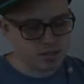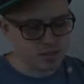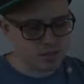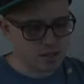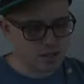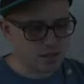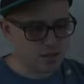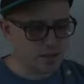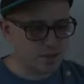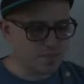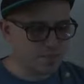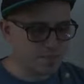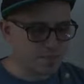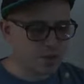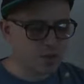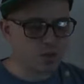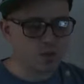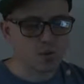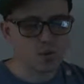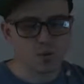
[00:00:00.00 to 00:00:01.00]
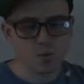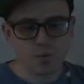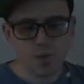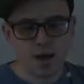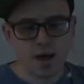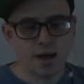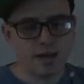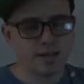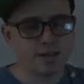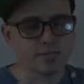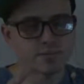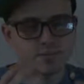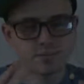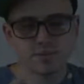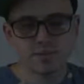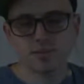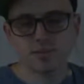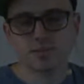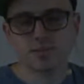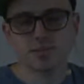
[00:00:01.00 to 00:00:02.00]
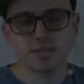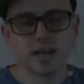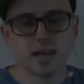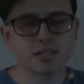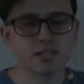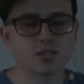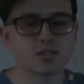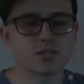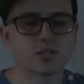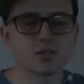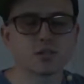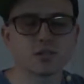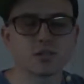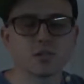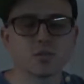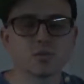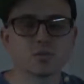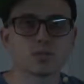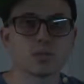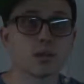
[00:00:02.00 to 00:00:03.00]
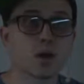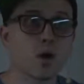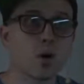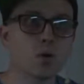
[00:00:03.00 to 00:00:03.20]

the wine tester was like,